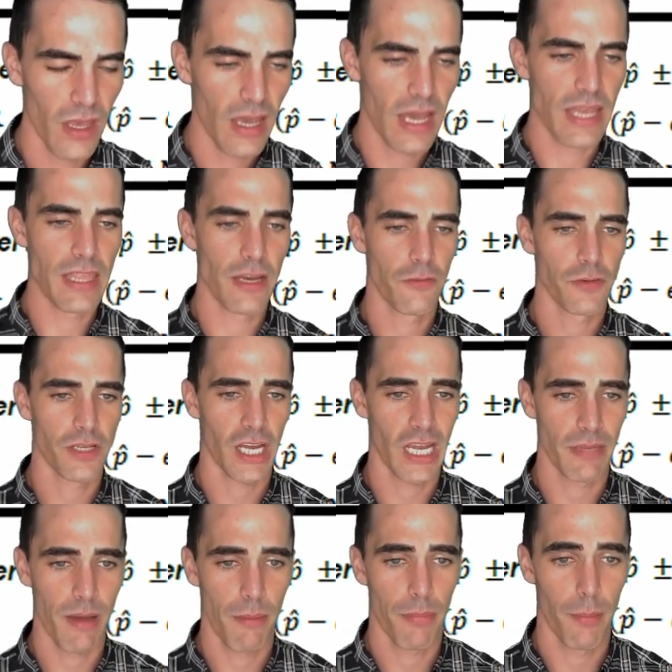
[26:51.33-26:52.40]
And then if we're talking
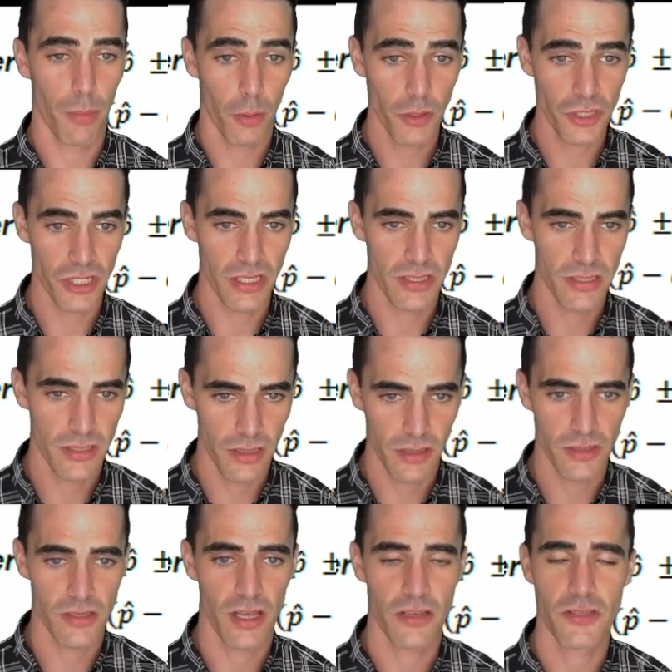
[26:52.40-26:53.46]
about proportions,
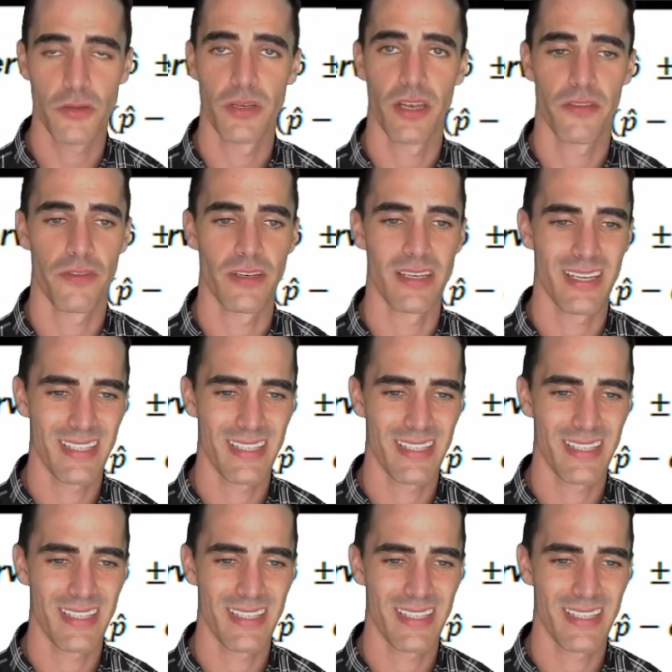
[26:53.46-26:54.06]
there's also a different